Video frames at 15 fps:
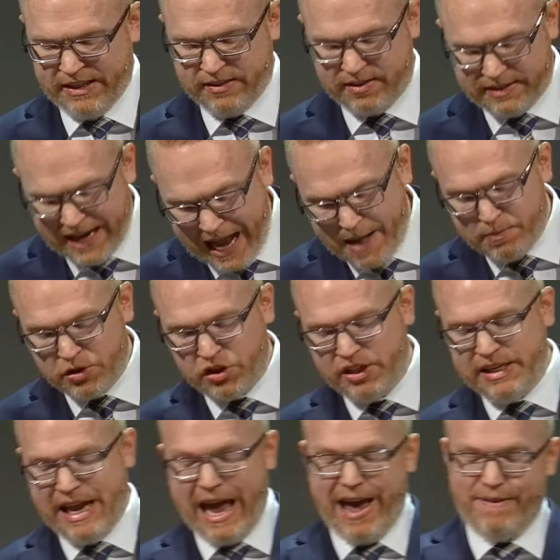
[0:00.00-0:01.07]

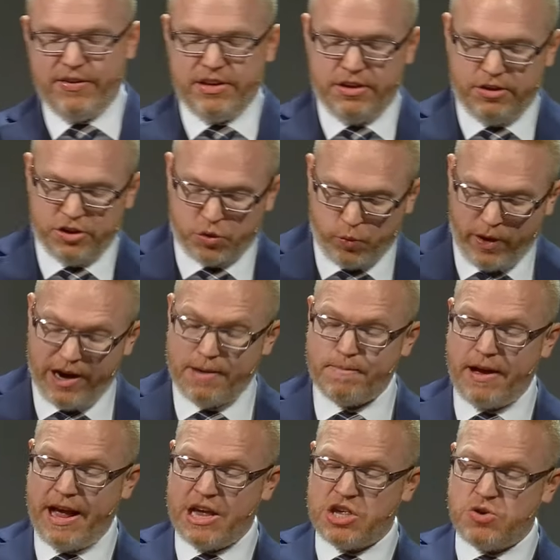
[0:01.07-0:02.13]
establishing avenues
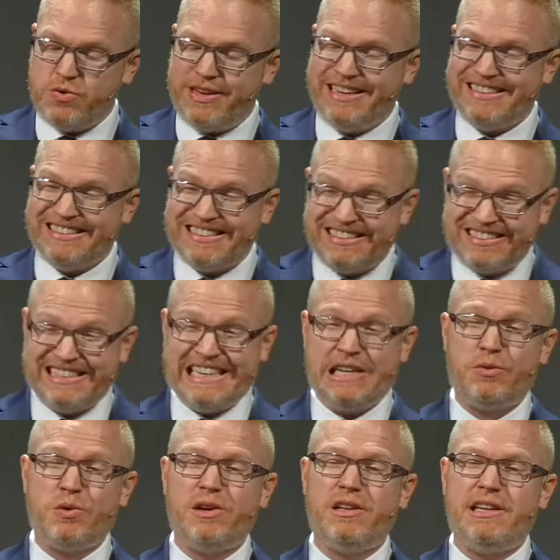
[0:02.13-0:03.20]
whereby you can
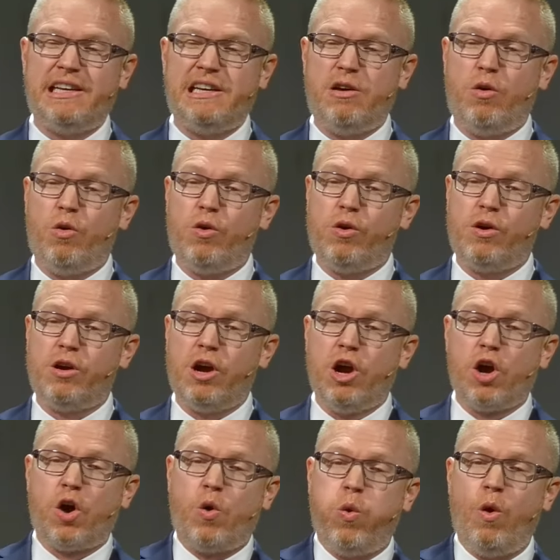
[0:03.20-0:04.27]
secretly
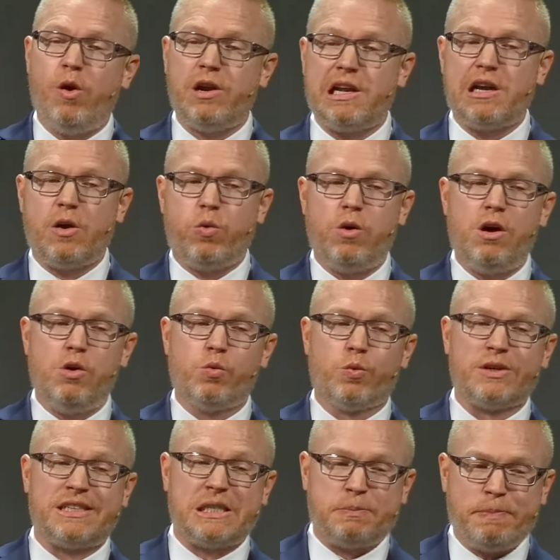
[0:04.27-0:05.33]
or quote unquote
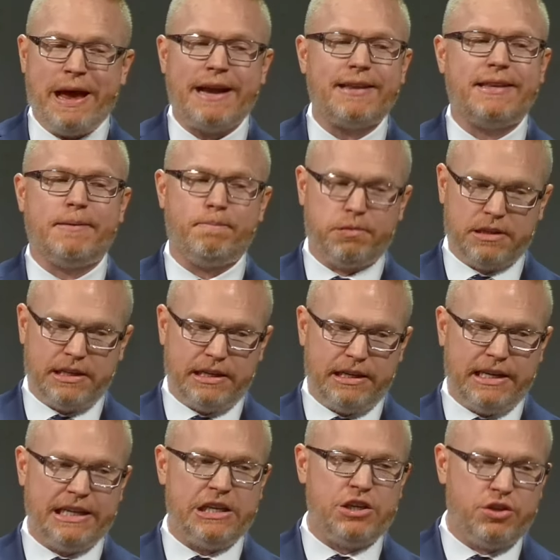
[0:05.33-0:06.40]

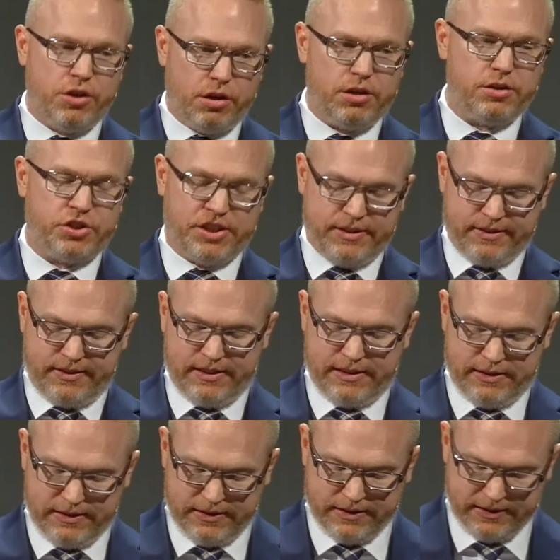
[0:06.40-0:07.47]
respectably indulge in
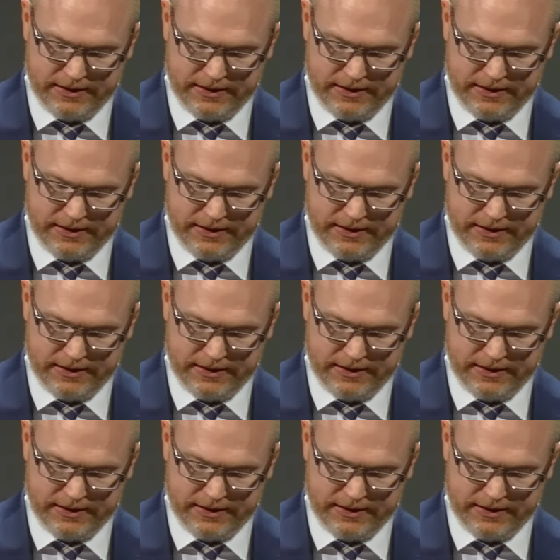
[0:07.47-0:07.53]
sin.